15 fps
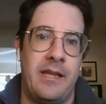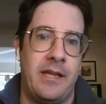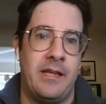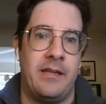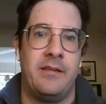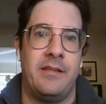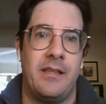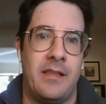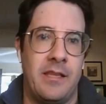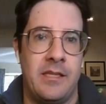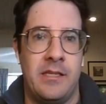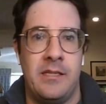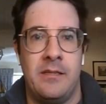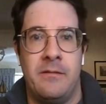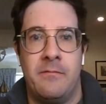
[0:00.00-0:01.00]
and
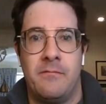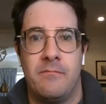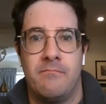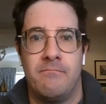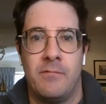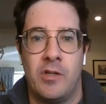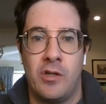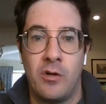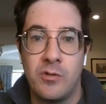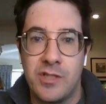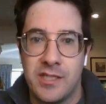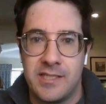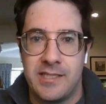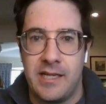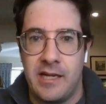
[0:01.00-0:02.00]
the
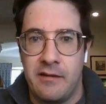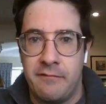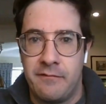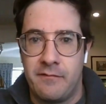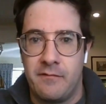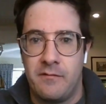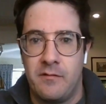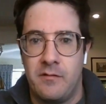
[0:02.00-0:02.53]
coaching staff